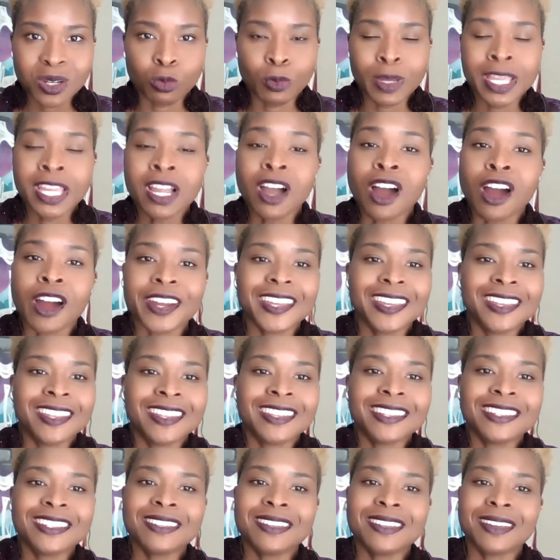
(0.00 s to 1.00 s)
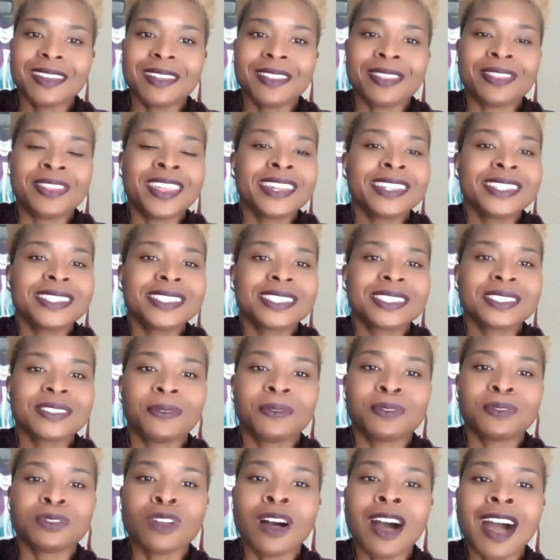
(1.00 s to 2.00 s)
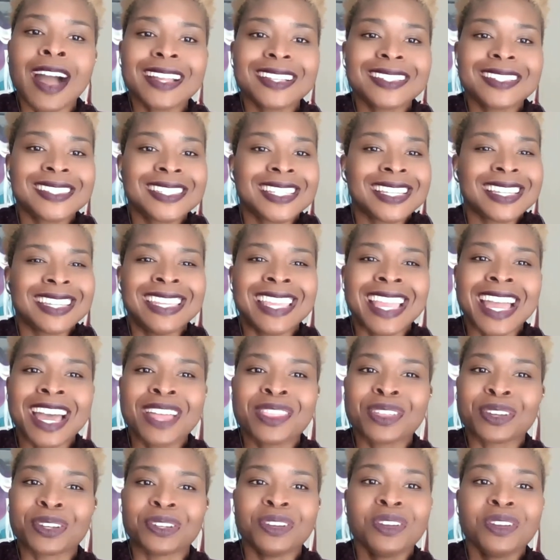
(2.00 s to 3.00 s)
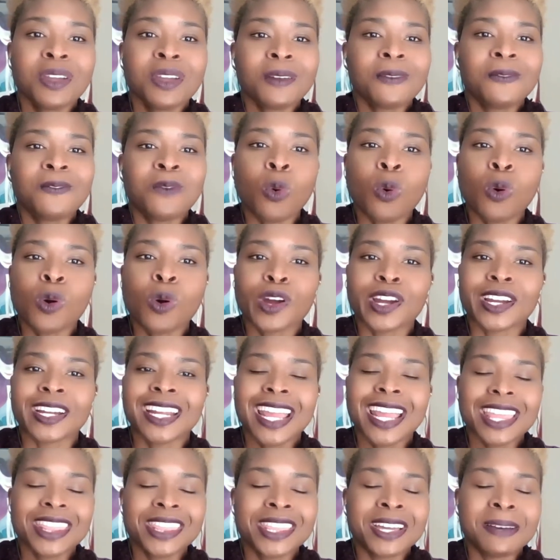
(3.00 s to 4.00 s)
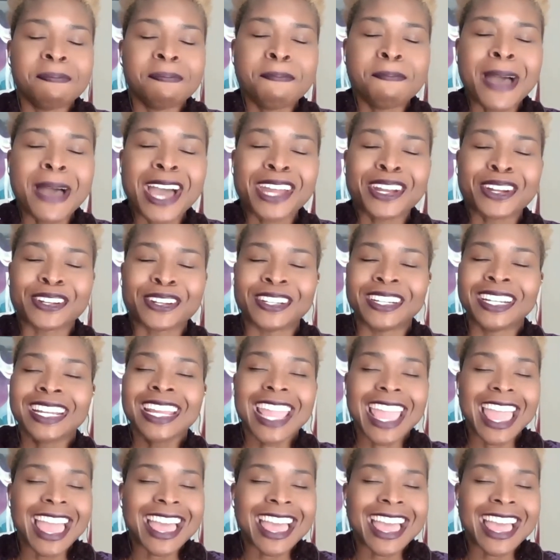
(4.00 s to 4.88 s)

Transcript: We are in this flock together for the better,